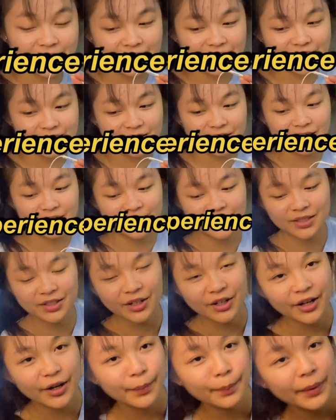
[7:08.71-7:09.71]

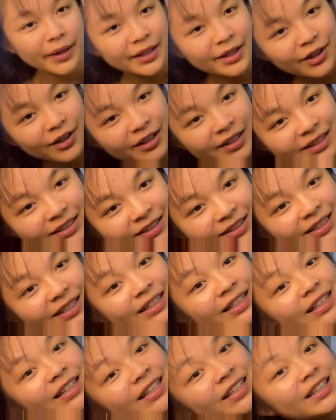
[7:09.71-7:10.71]
Sorry, my dog is
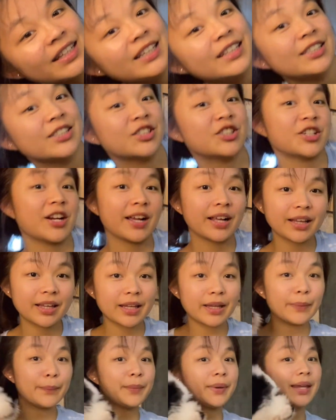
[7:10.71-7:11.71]

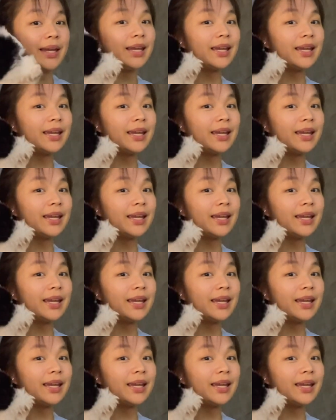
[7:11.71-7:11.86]
distracting me.